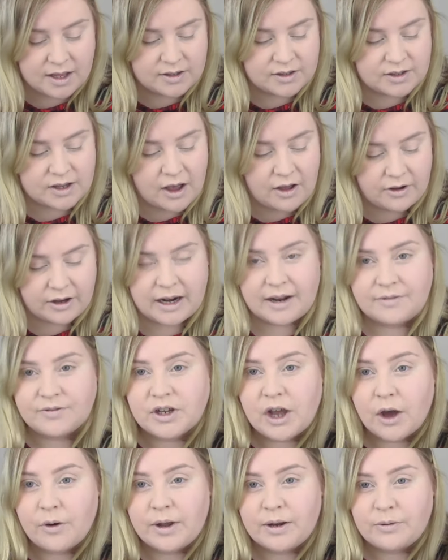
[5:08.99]
So I'm gonna have
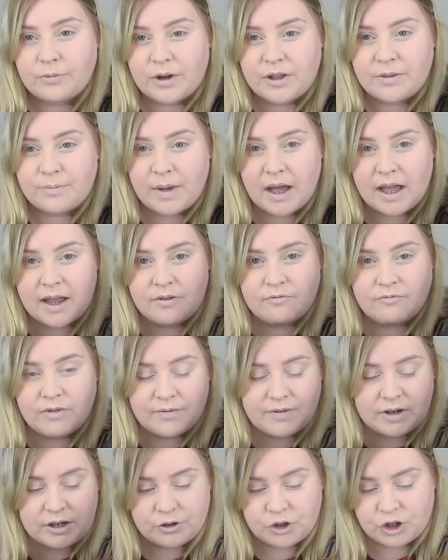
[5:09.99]
to go in with my
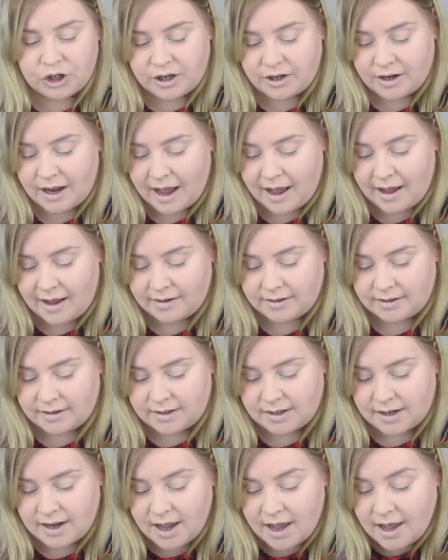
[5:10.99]
Revolution
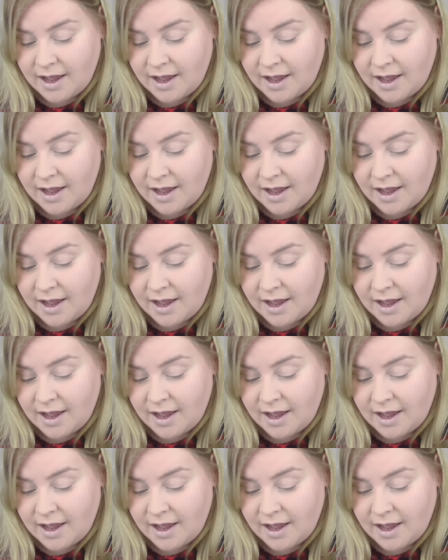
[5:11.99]
and